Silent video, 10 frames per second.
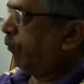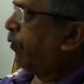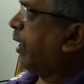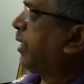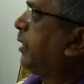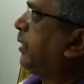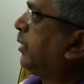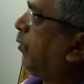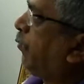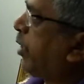friend, this
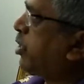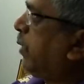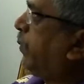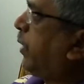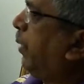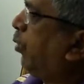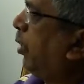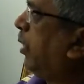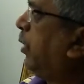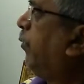is a friendship
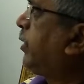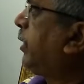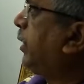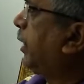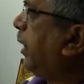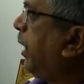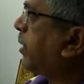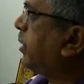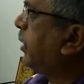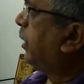table which
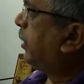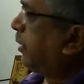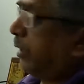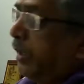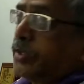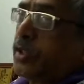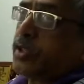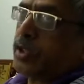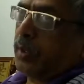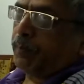indicates the
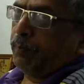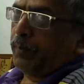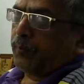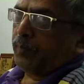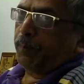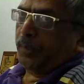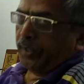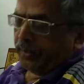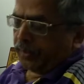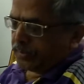relationship between
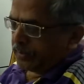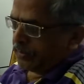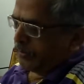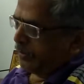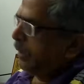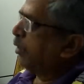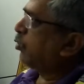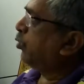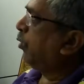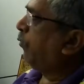planets.
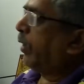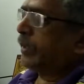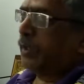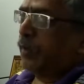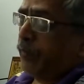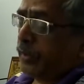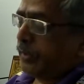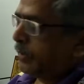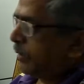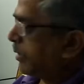So far the
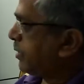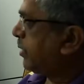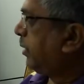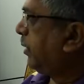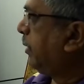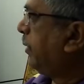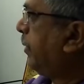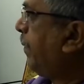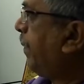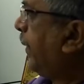effect is concerned.
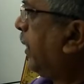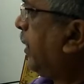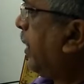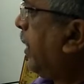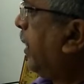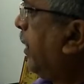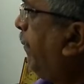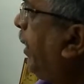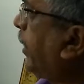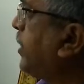
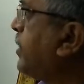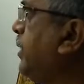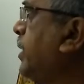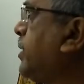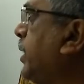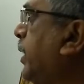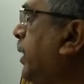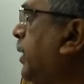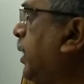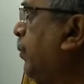But this is a
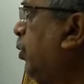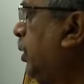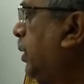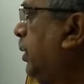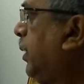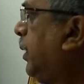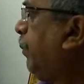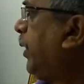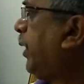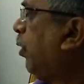generic table.
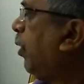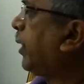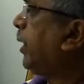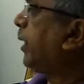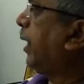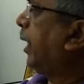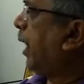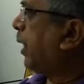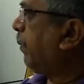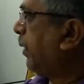Please don't get
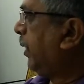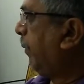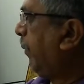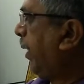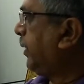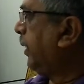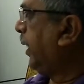alarmed by the